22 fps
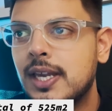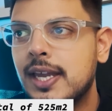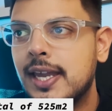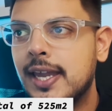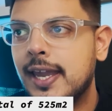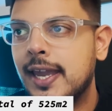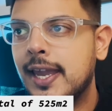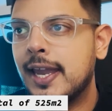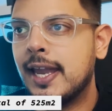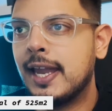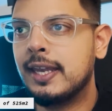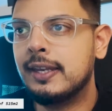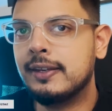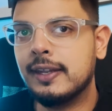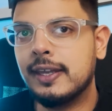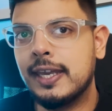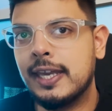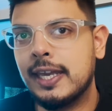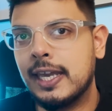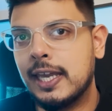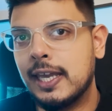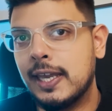And
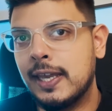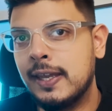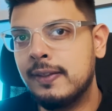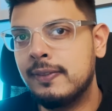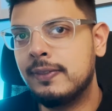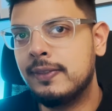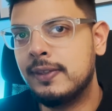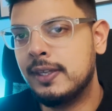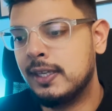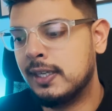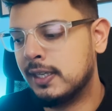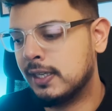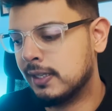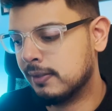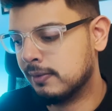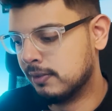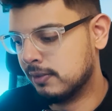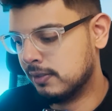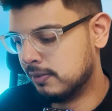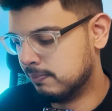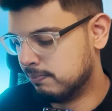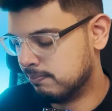in the
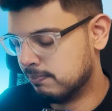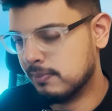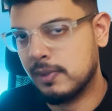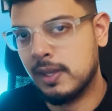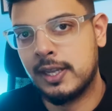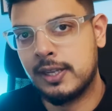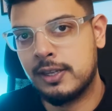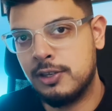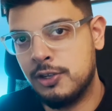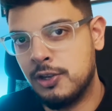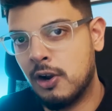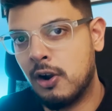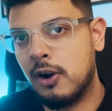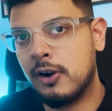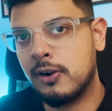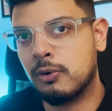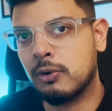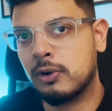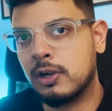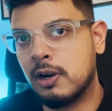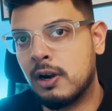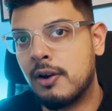
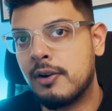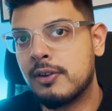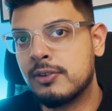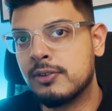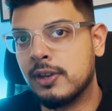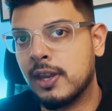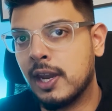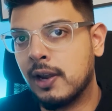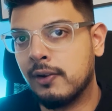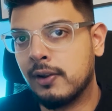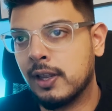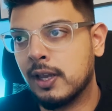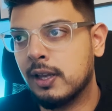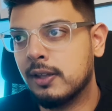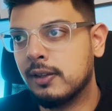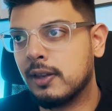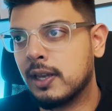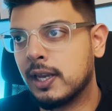yard or garden area,